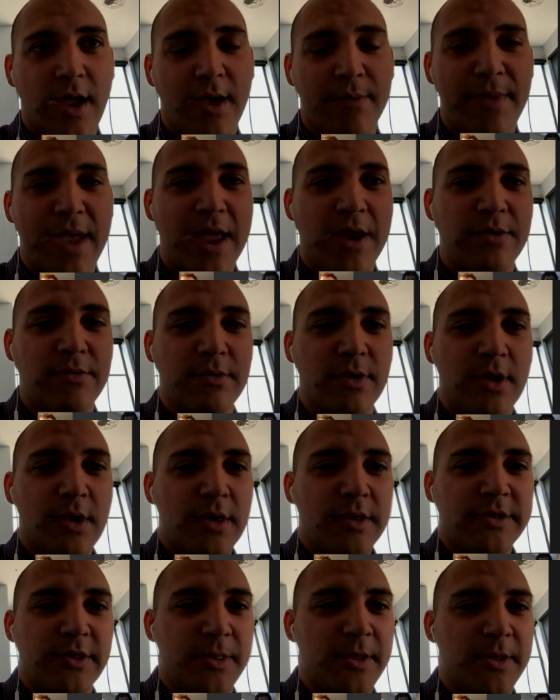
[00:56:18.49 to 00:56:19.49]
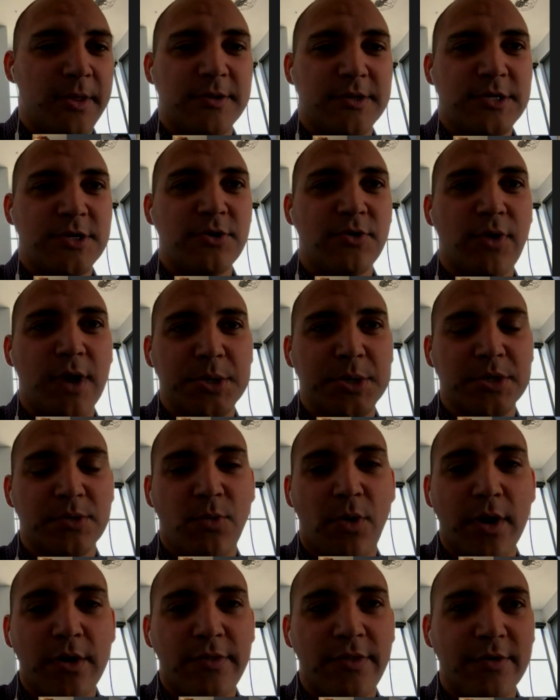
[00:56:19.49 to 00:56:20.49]
And so then there's two questions.
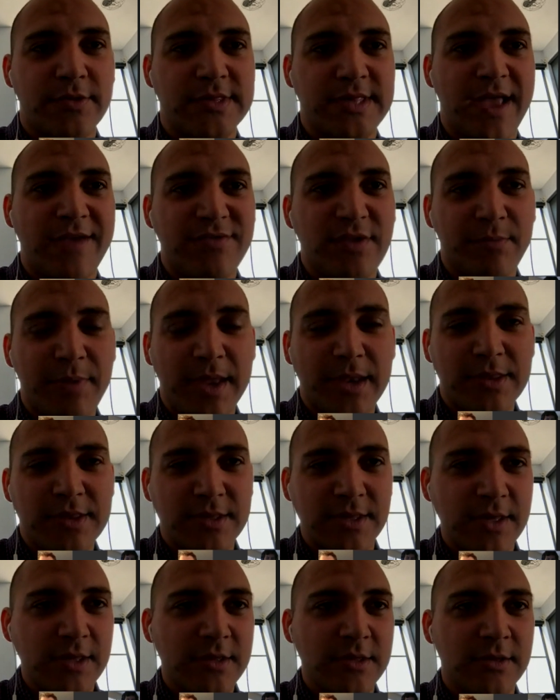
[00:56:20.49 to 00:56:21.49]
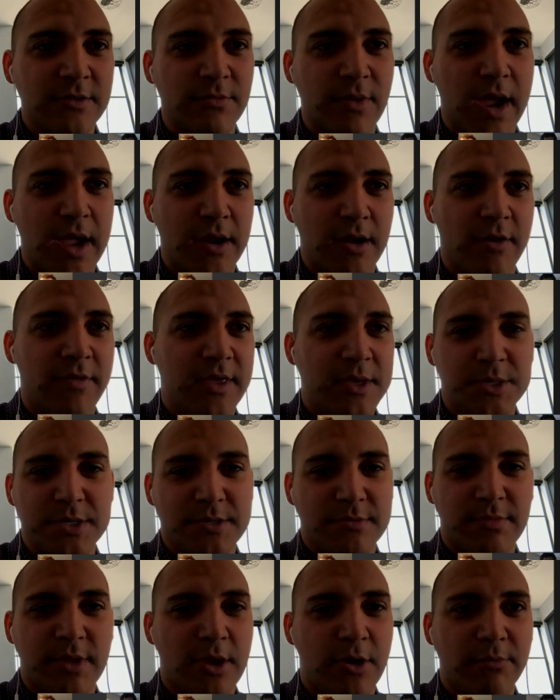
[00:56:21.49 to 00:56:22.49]
One, are those dev dependencies, right? Are they
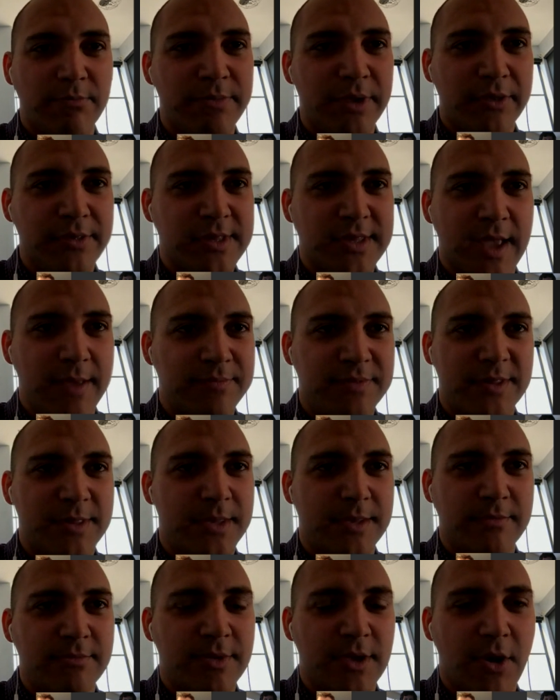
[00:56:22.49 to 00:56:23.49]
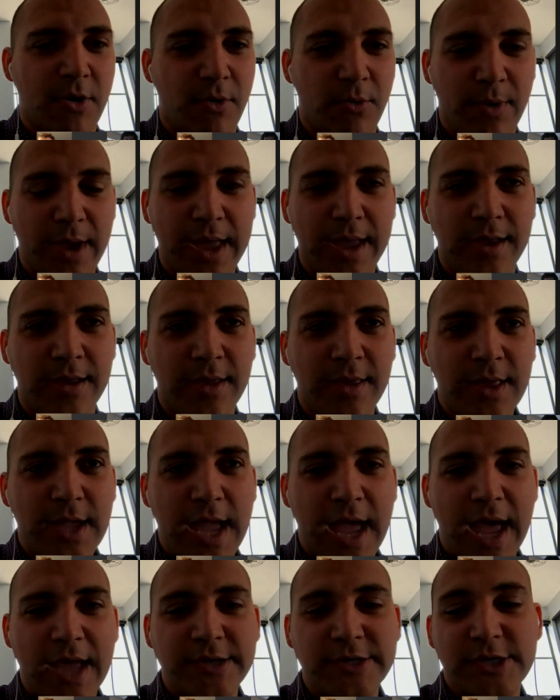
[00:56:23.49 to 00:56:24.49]
just build steps that go away?
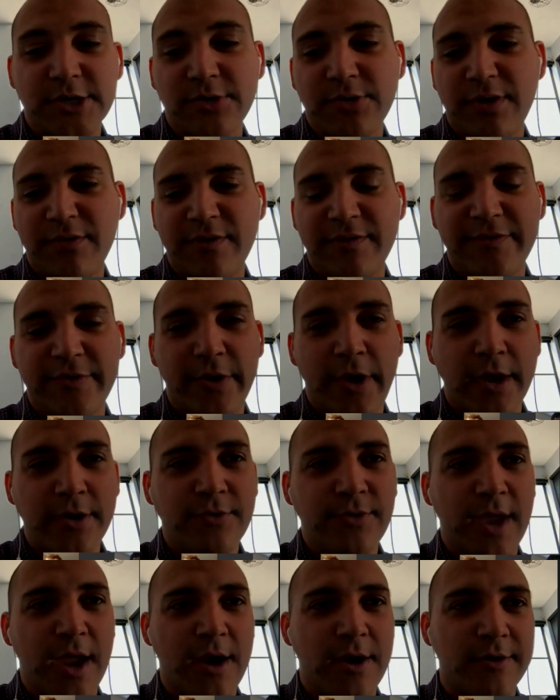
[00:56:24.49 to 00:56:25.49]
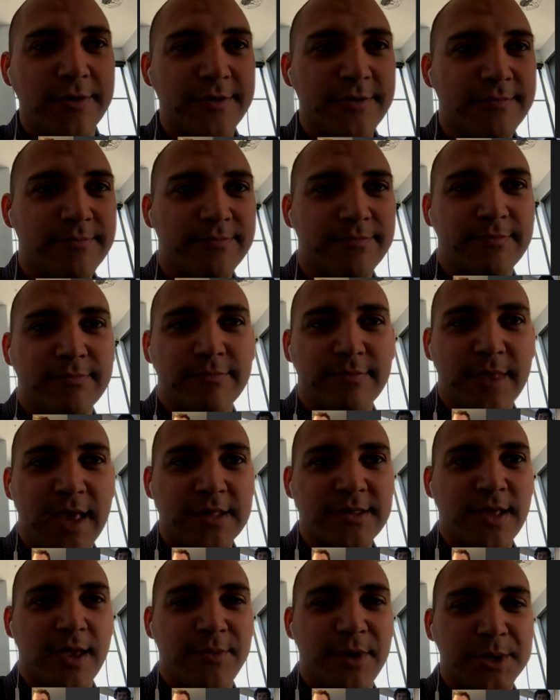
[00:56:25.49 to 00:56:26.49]
And two, even if they're not, who cares?
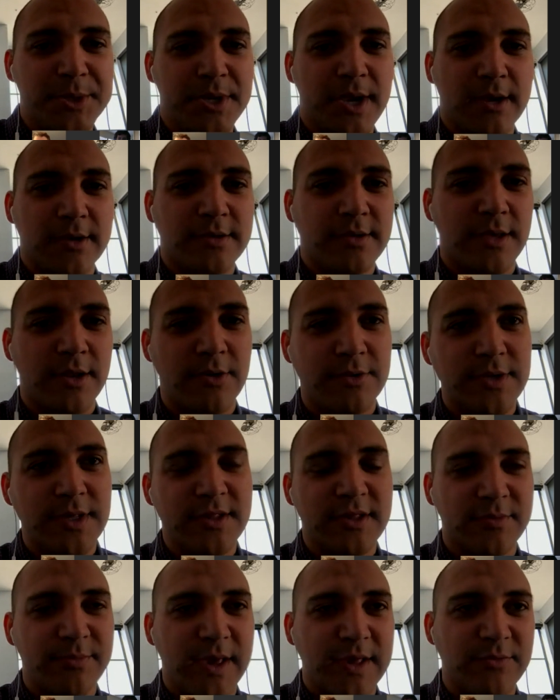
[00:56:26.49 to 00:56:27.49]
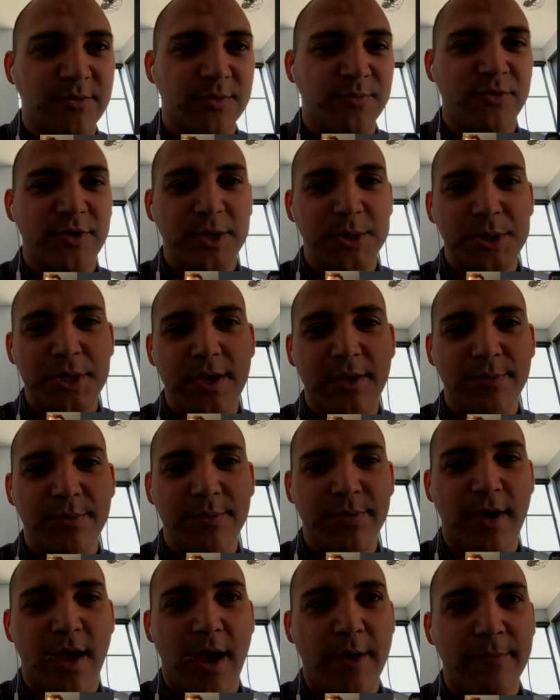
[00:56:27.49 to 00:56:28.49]
Last time I checked, disk space was pretty cheap.
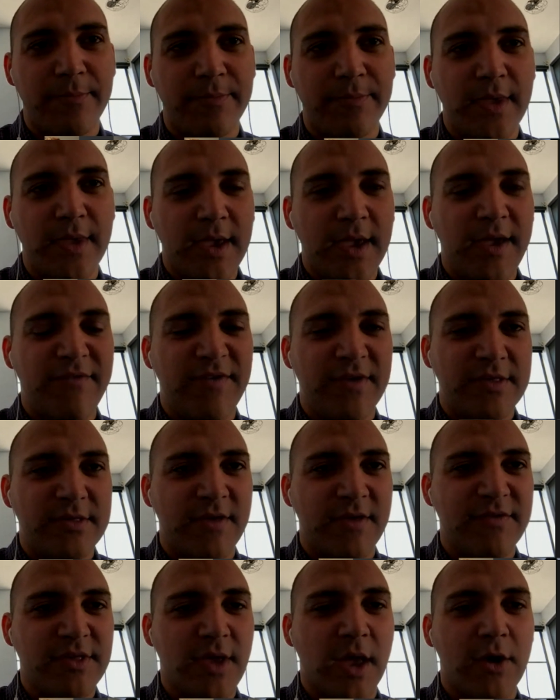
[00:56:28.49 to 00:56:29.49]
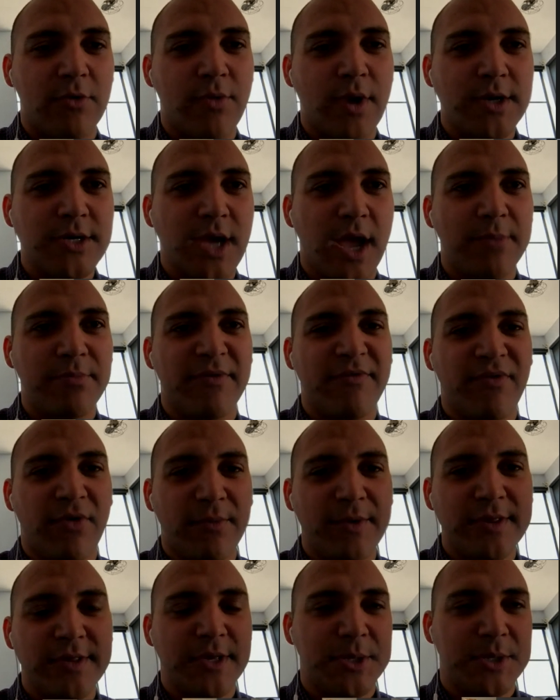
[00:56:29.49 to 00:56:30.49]
If it's not a runtime
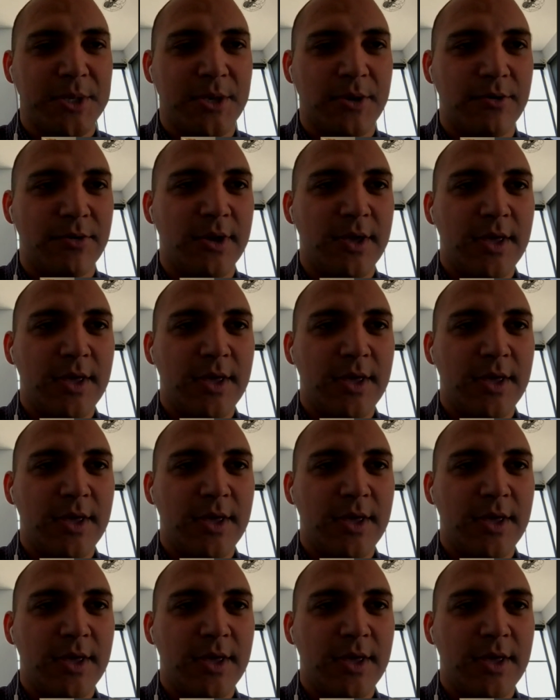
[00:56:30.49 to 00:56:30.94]
performance issue.